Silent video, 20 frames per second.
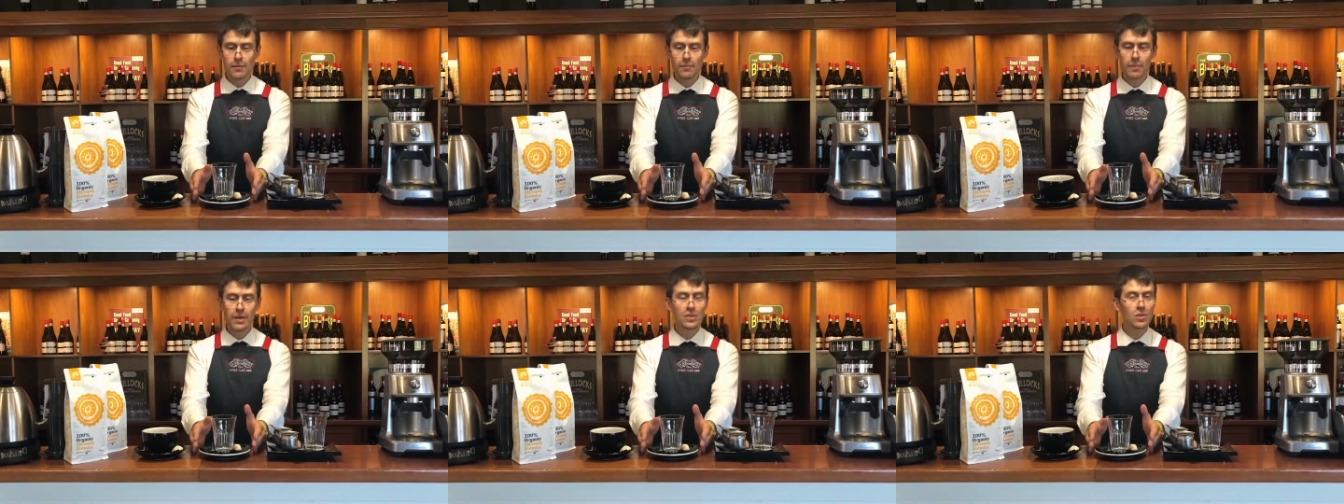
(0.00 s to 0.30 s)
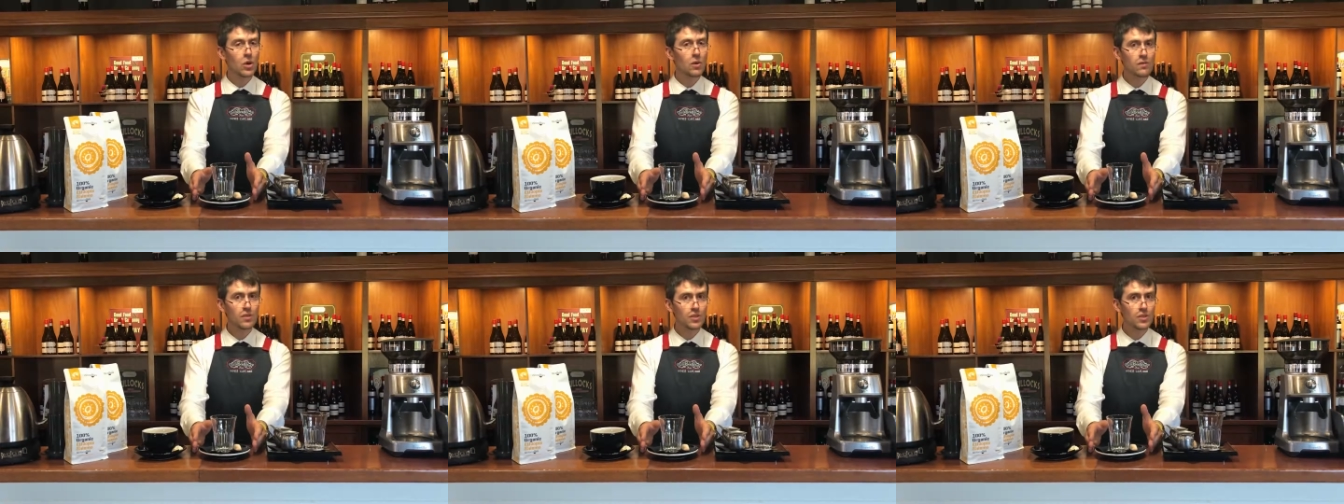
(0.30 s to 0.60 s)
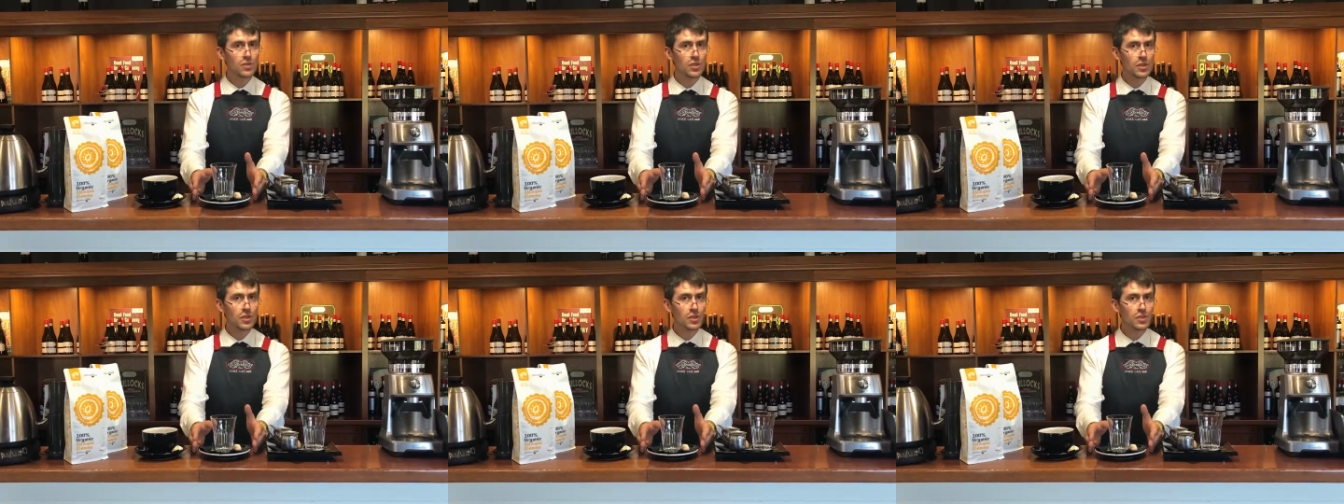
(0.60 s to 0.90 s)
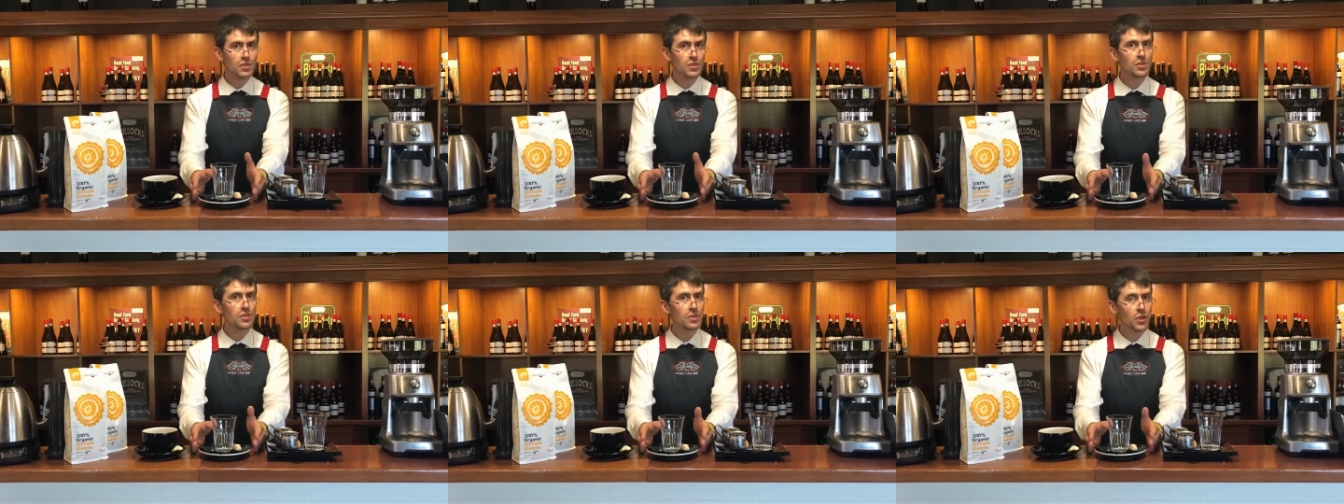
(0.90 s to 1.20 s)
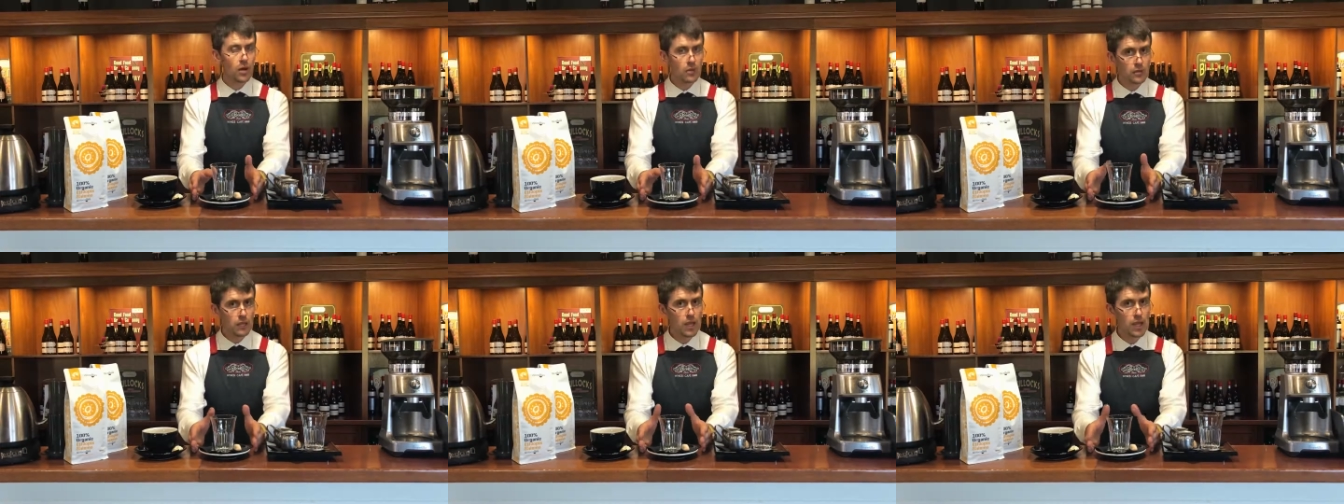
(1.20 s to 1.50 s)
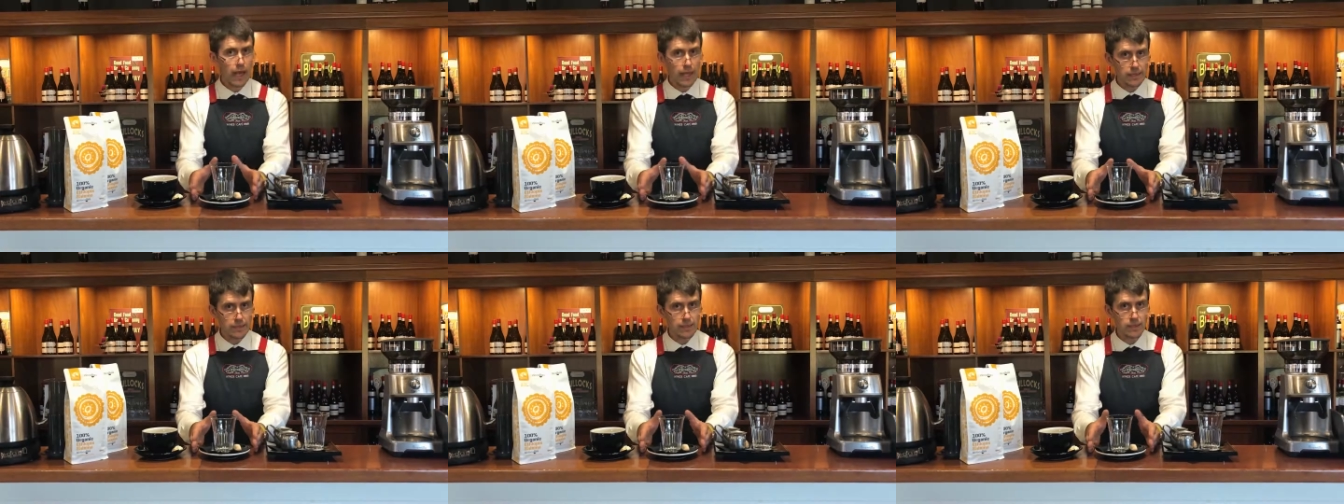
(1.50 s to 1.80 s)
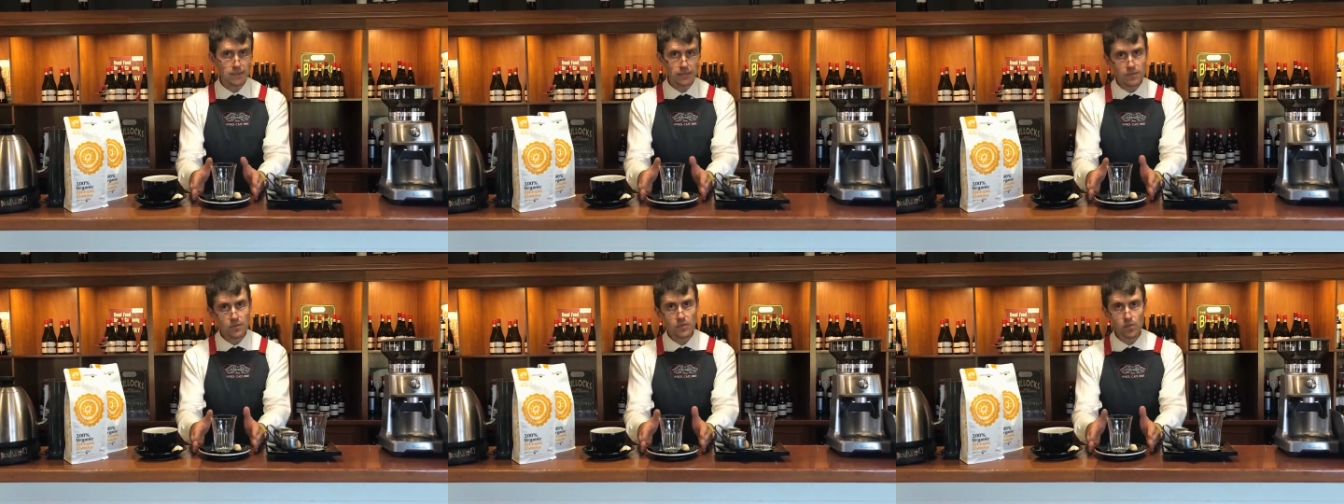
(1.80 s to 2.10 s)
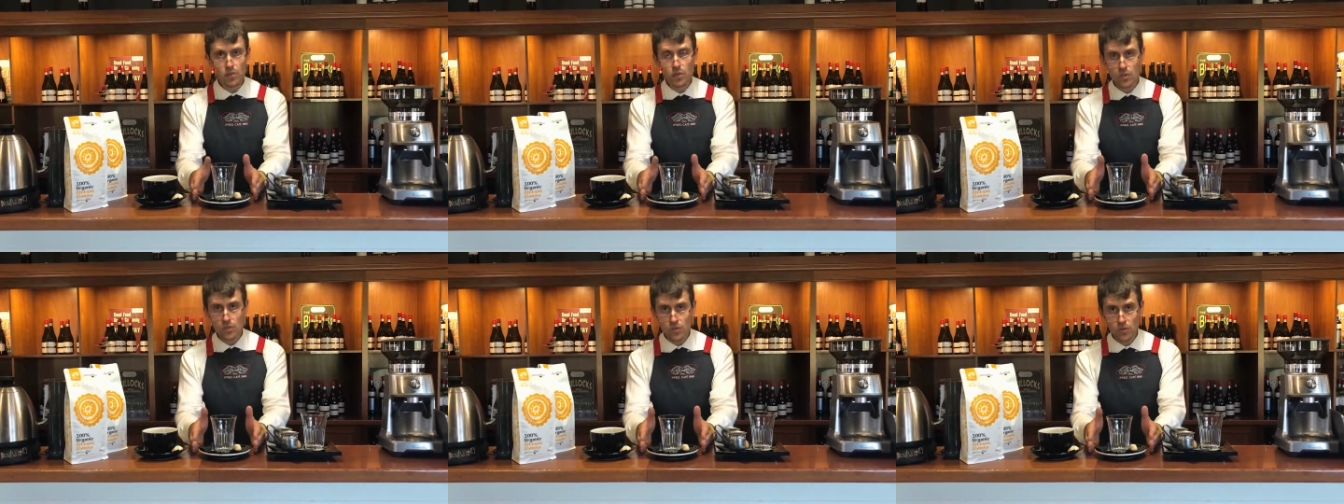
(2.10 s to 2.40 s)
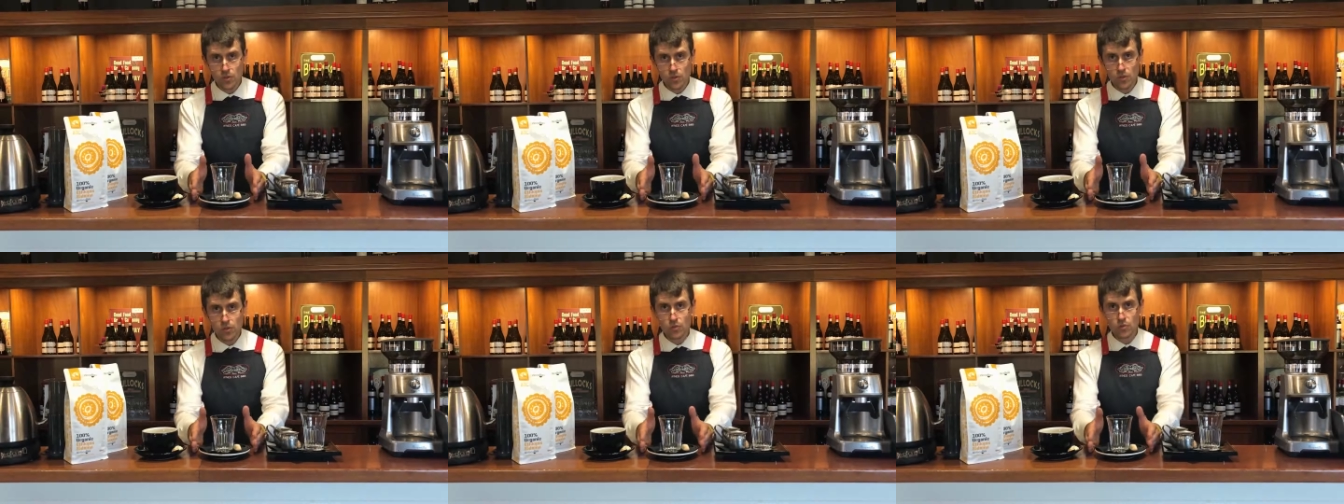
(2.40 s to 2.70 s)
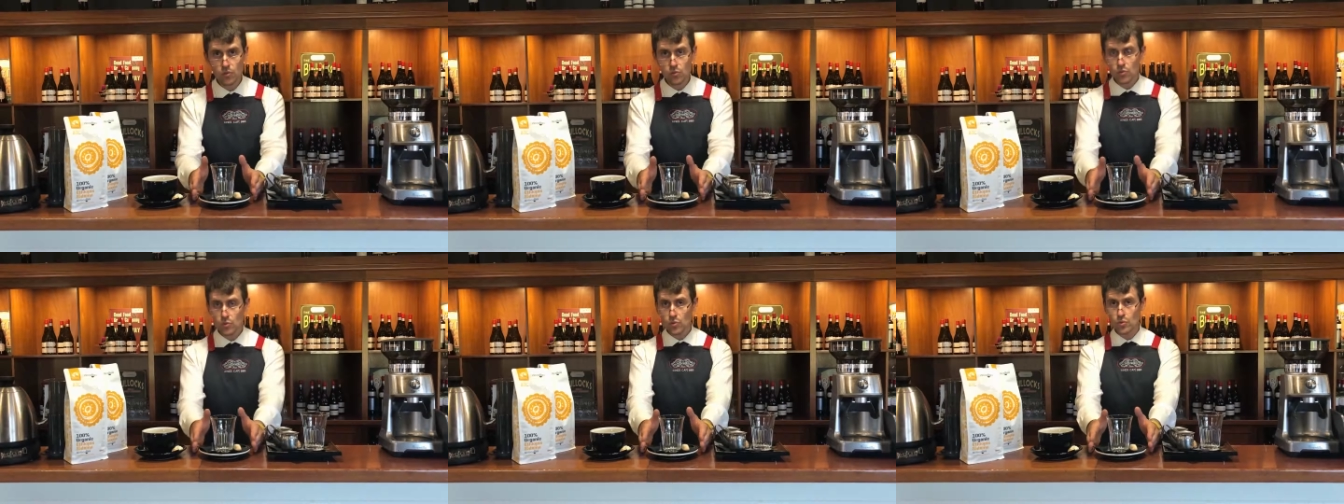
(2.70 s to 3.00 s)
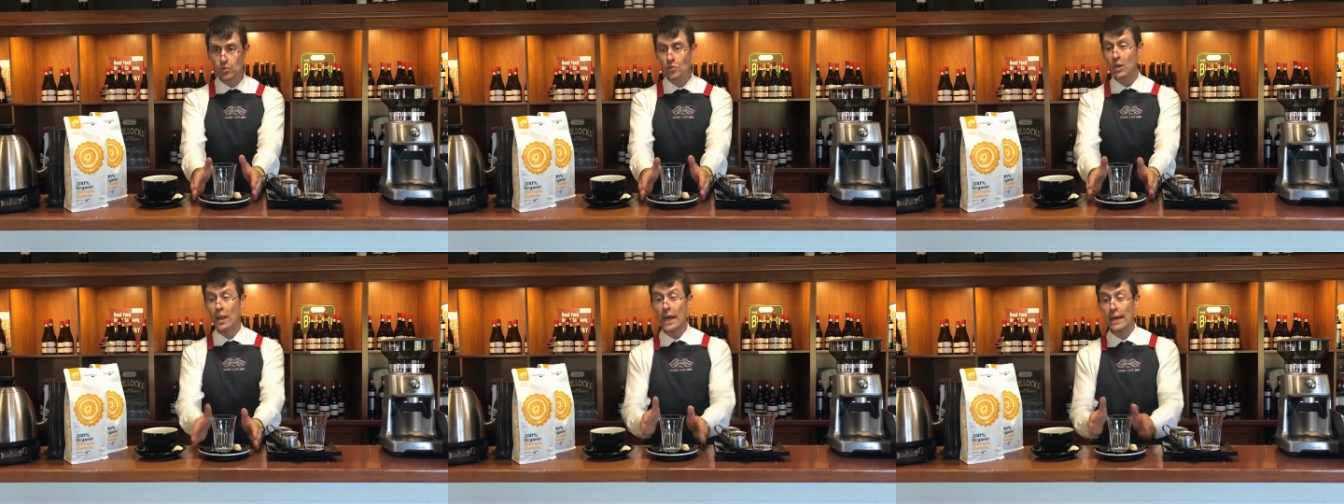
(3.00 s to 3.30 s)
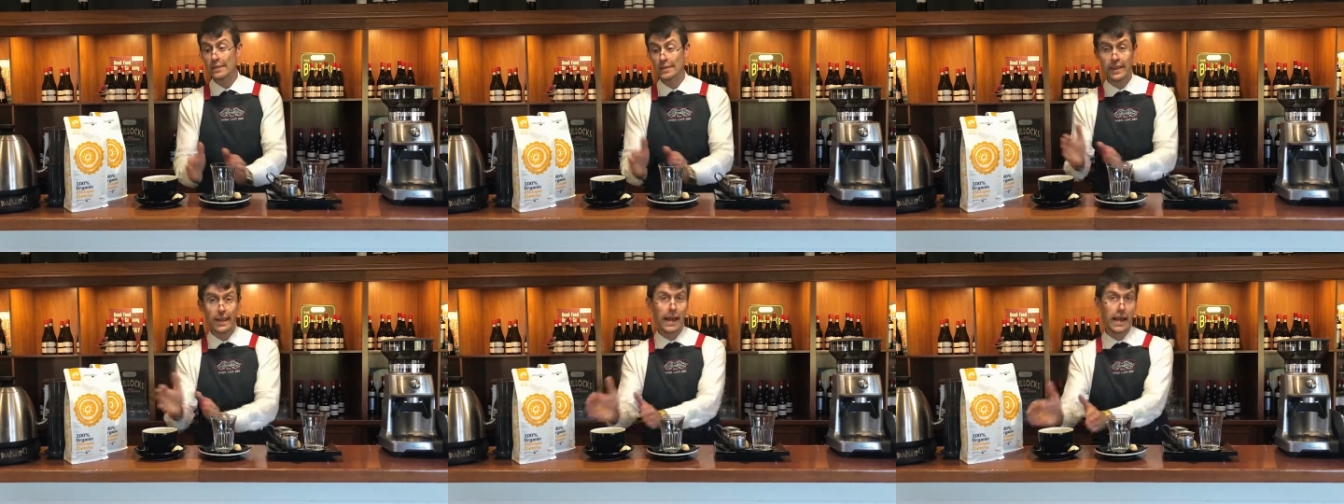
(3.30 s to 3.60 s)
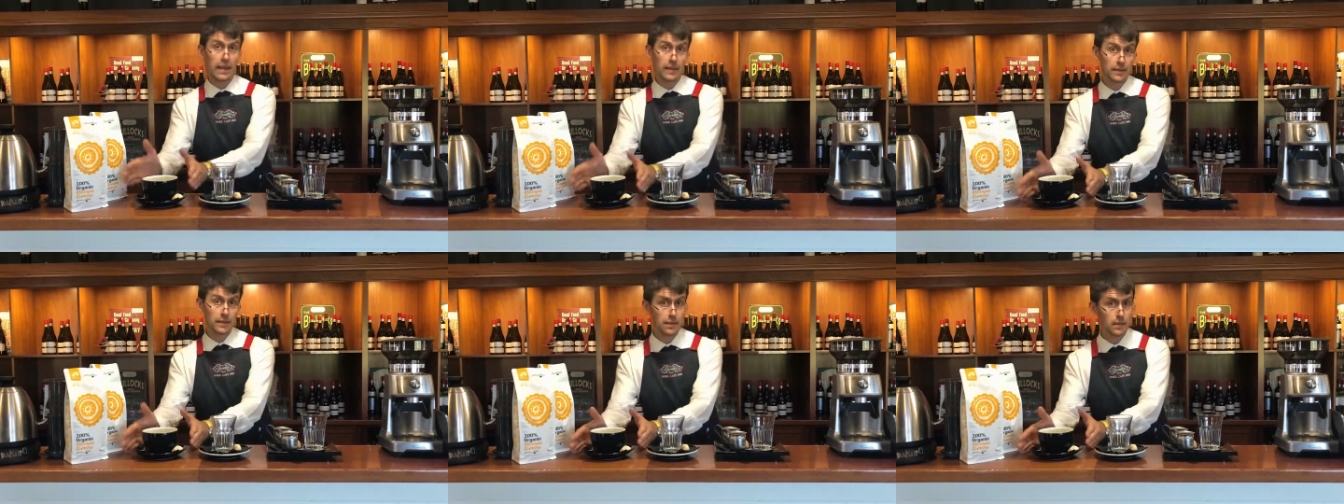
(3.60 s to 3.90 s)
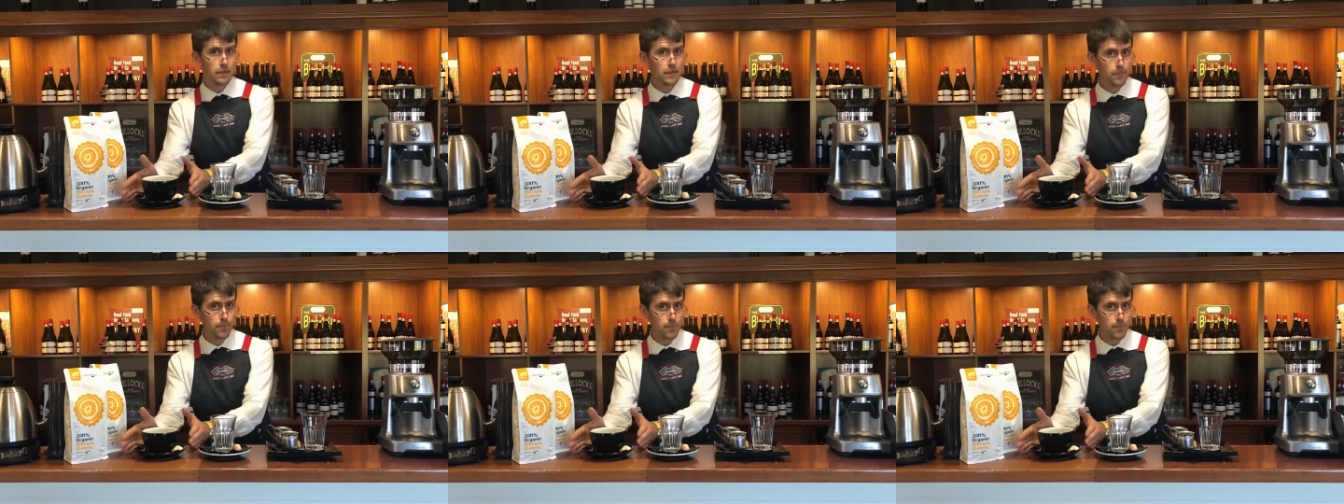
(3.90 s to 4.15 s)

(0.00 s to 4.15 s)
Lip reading: but obviously this is not the latte that you can use to do latte art,